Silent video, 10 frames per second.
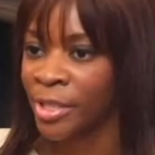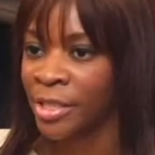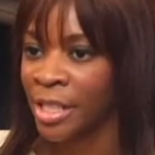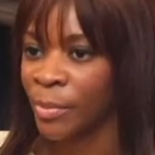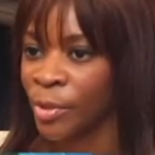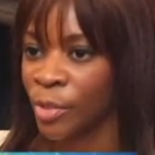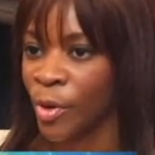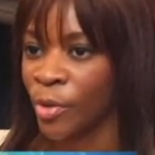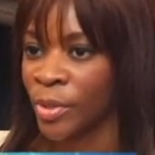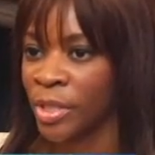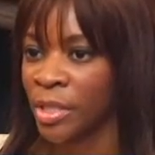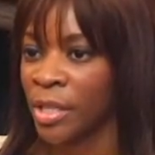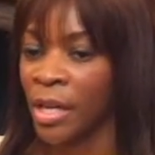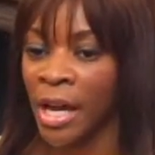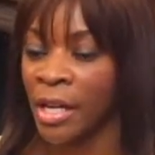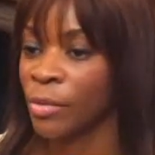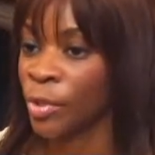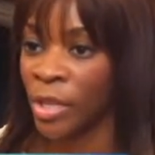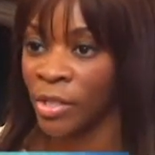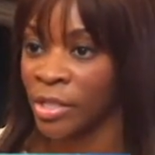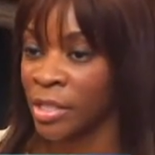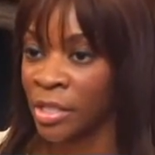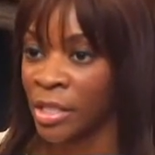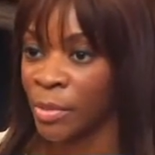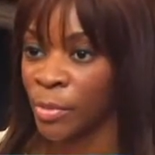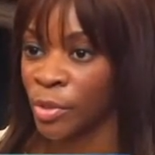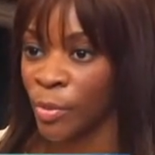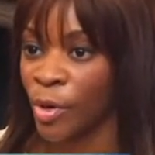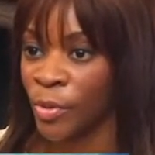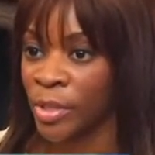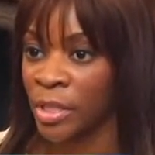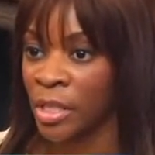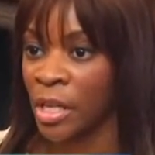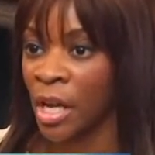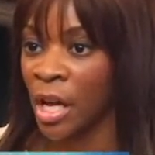a sustainable democracy. And without a sustainable democracy,